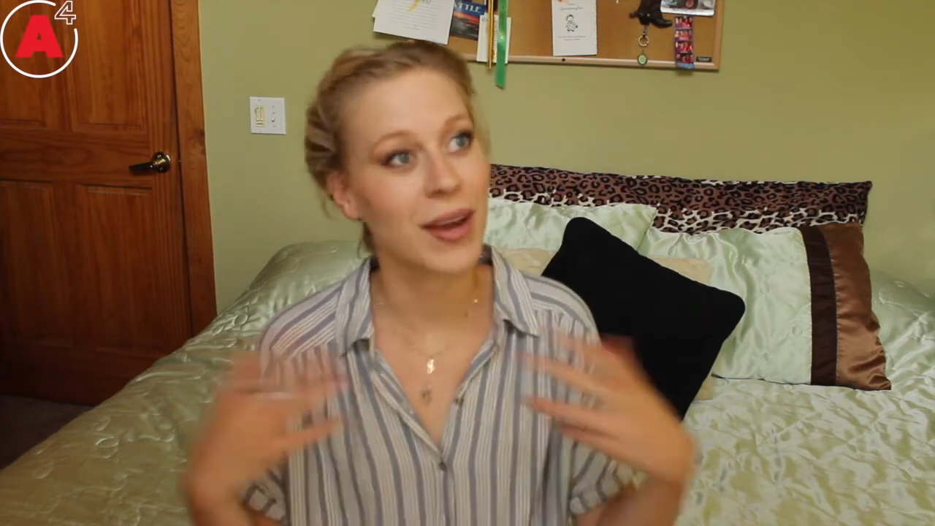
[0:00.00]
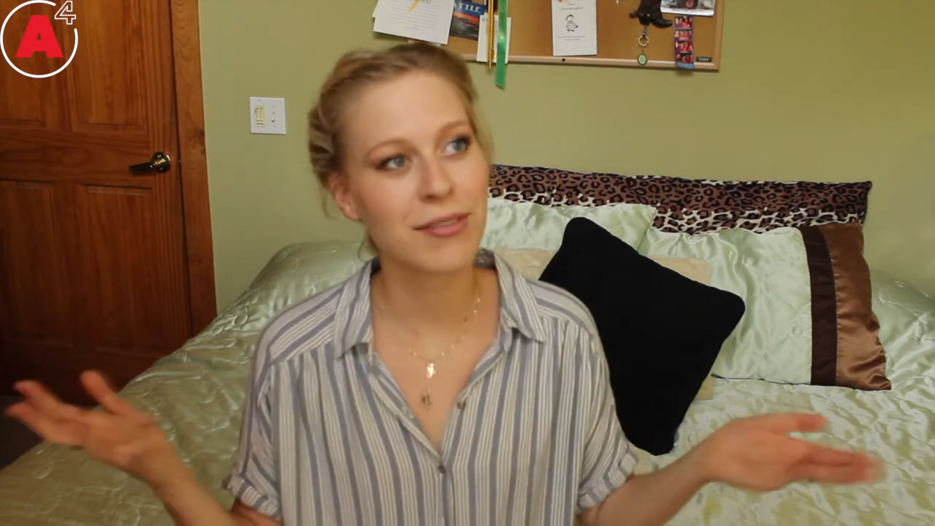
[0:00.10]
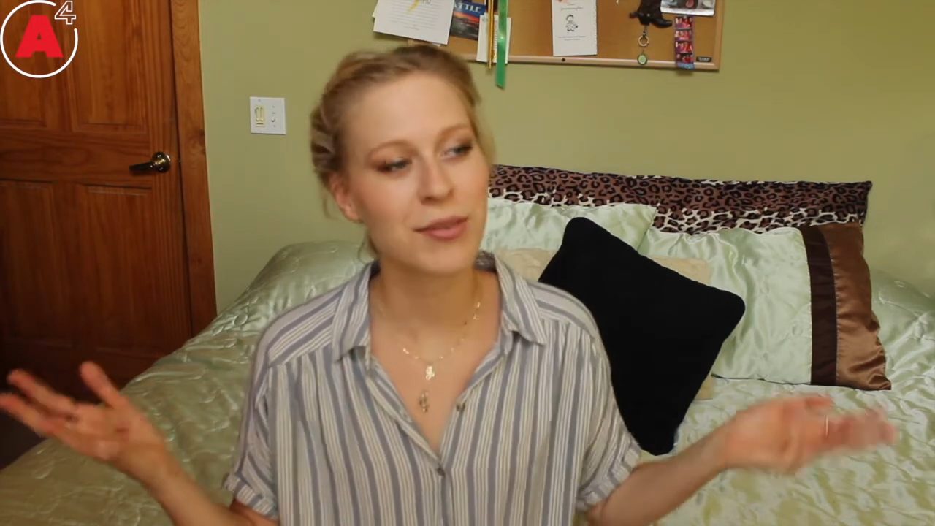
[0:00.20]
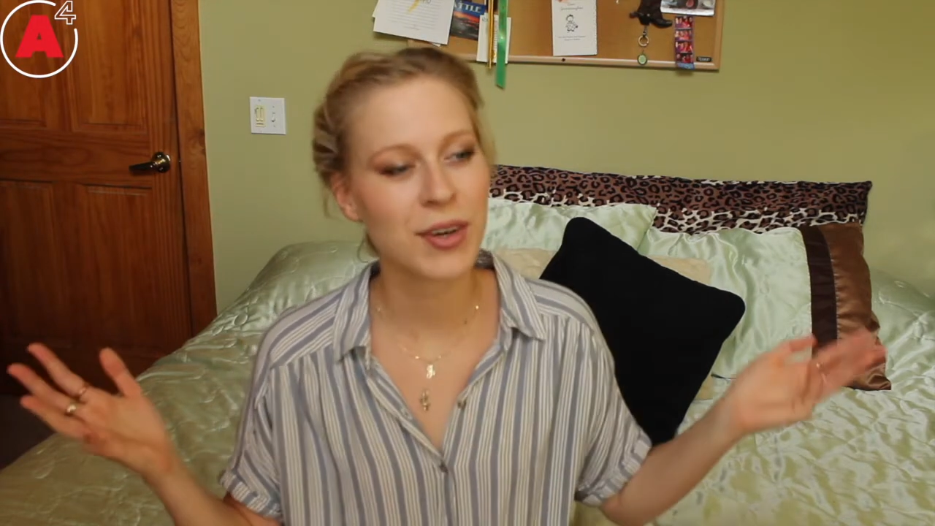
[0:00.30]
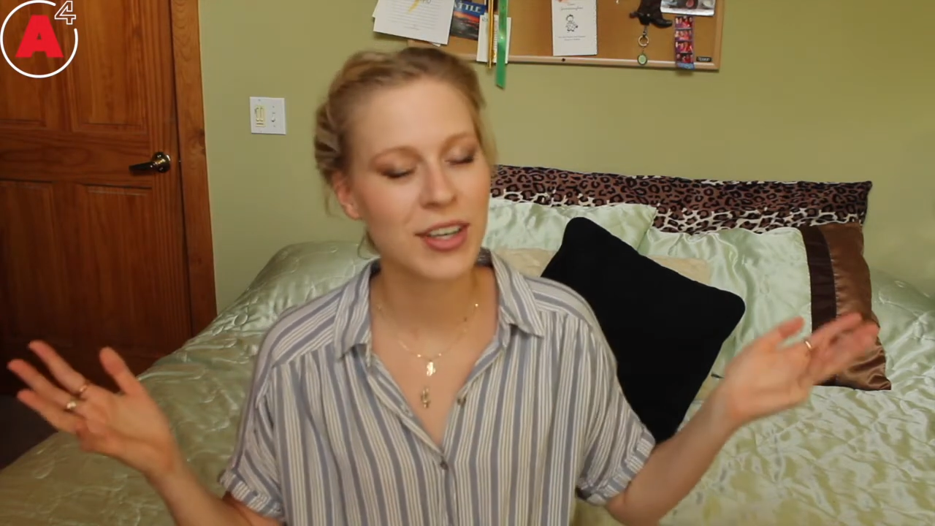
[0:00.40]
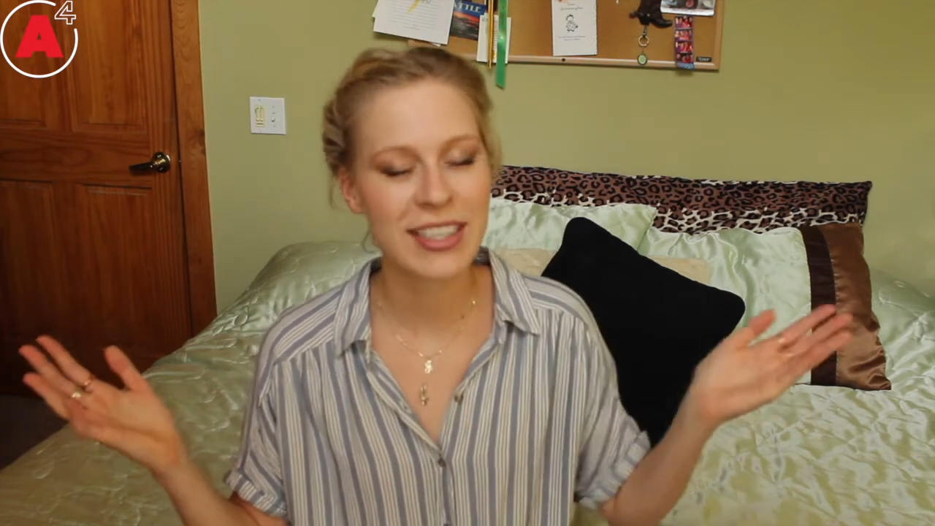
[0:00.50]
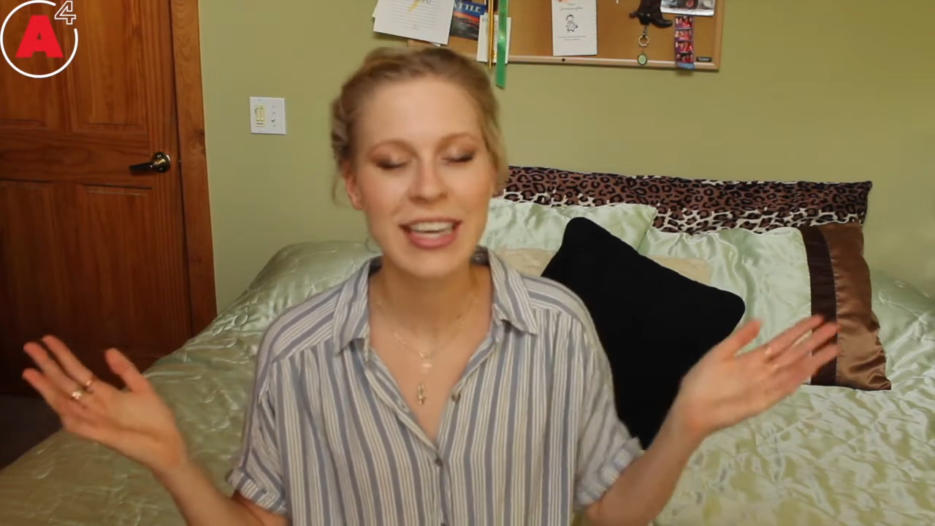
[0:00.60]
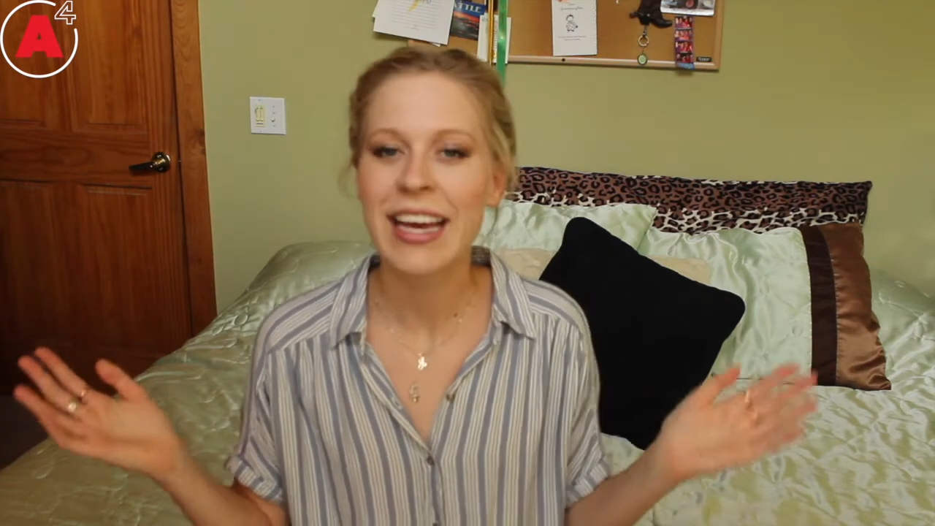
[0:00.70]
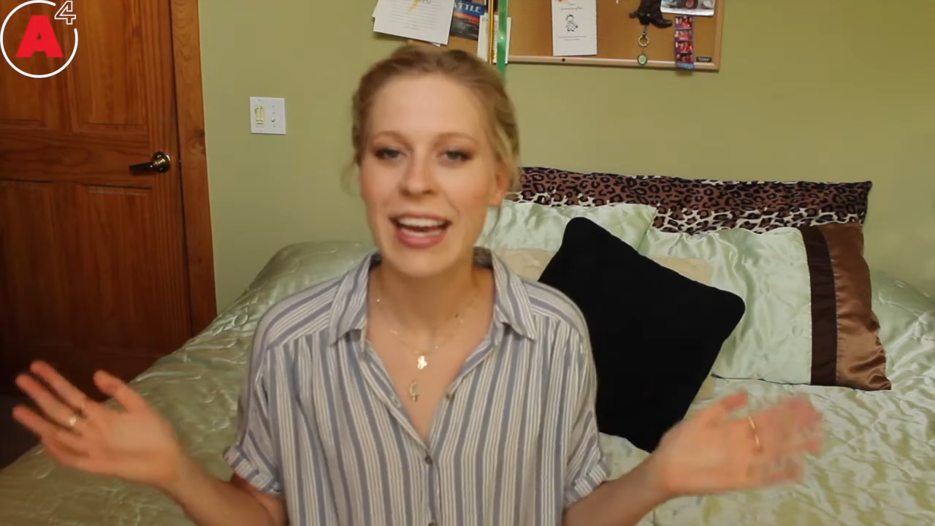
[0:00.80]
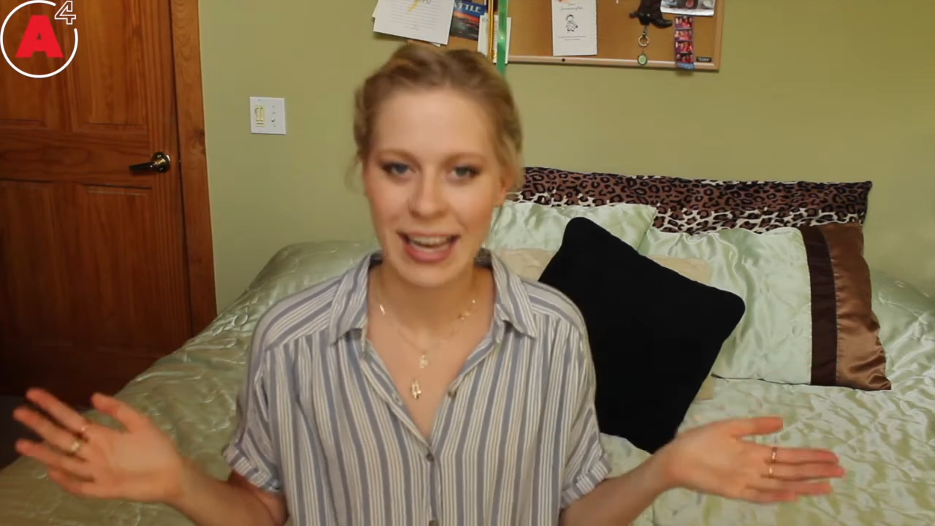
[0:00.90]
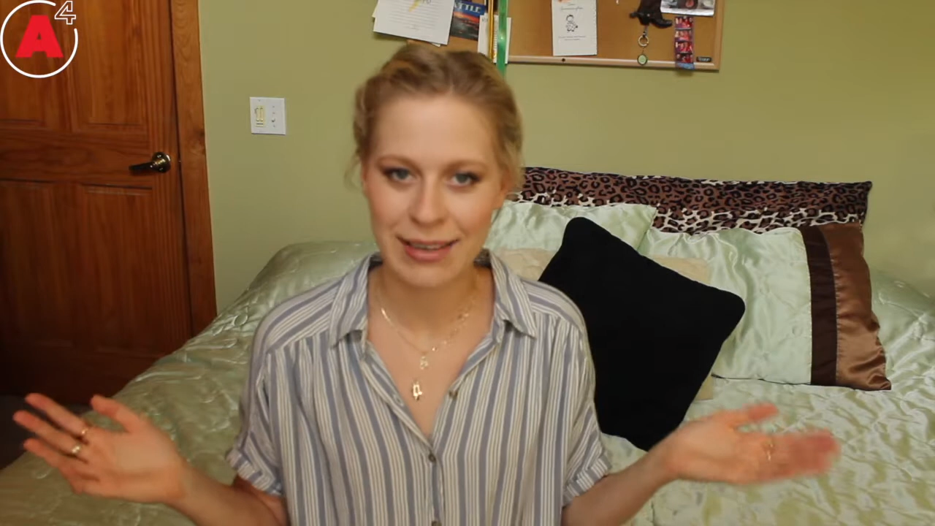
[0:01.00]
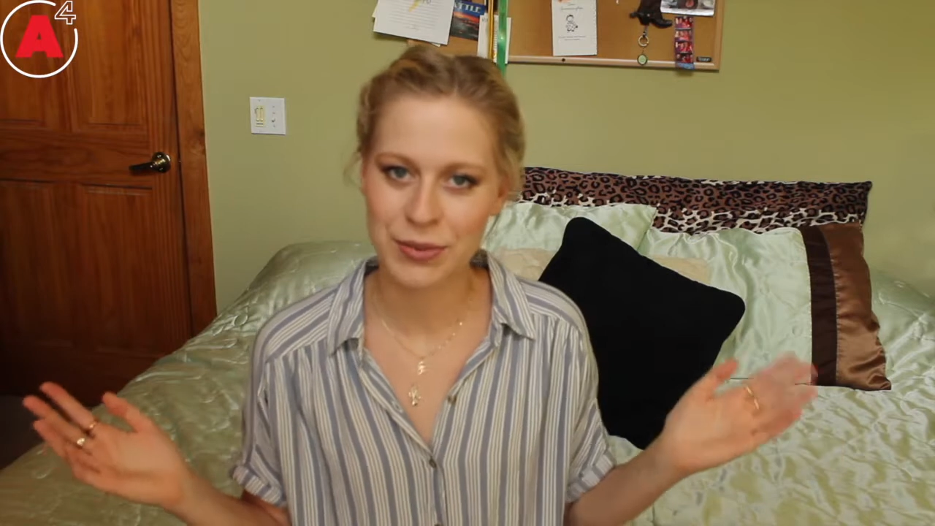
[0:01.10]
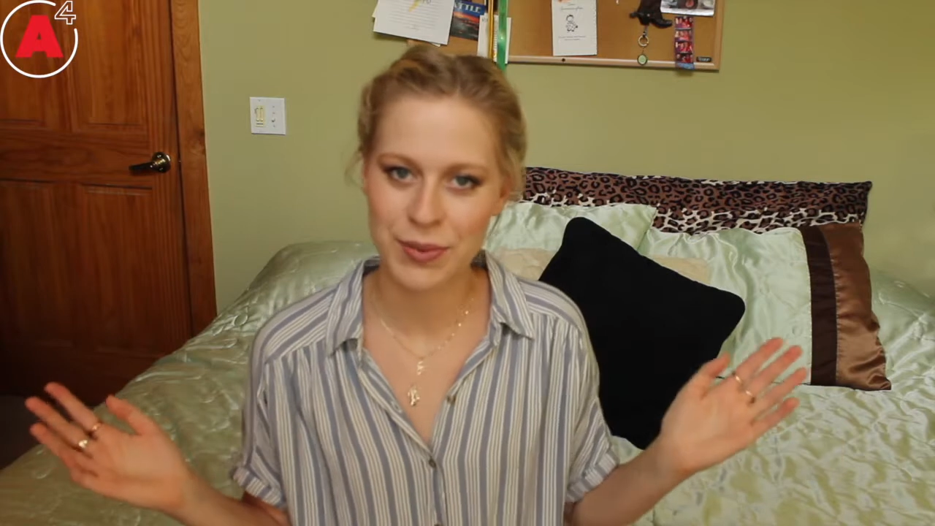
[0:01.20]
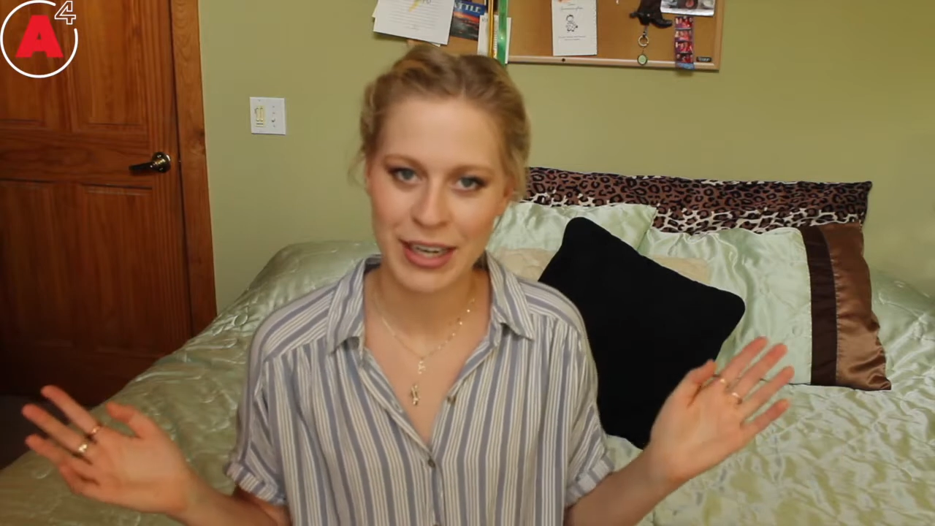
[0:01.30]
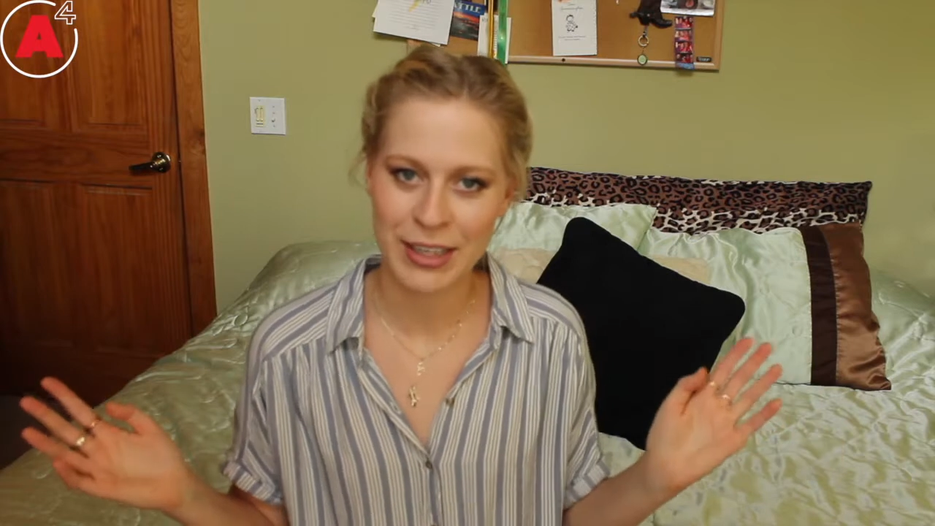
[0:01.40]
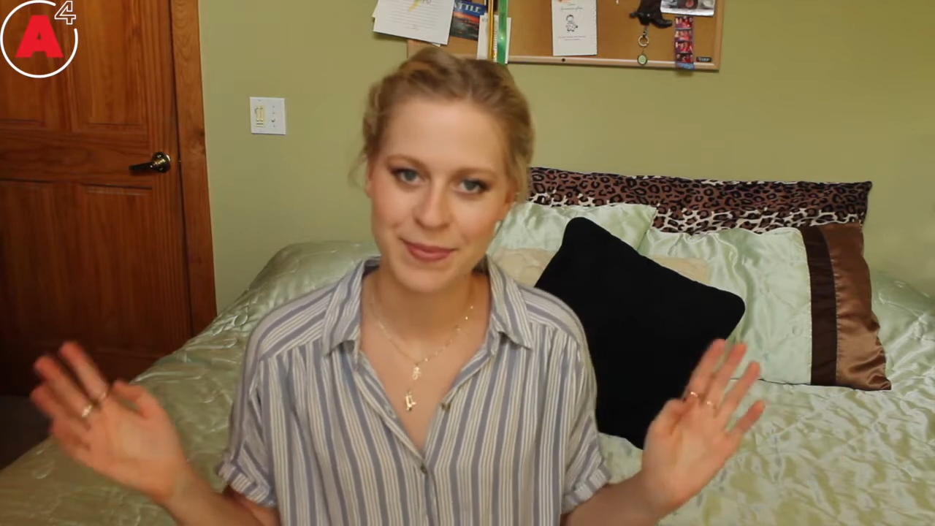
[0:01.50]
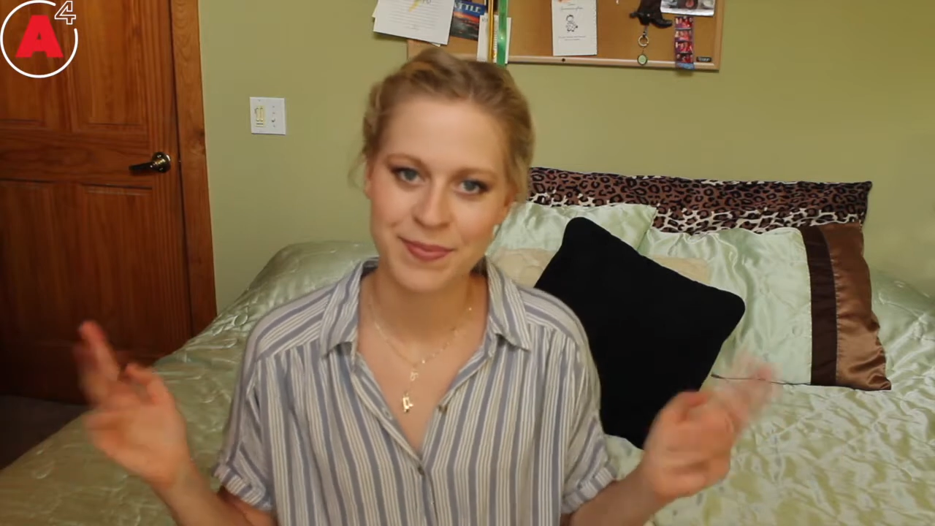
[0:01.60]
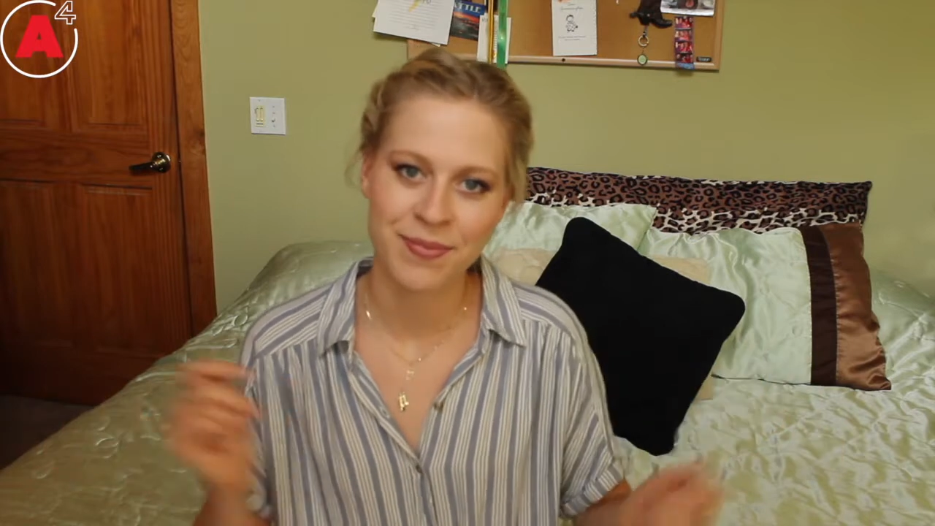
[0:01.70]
everyone, everywhere.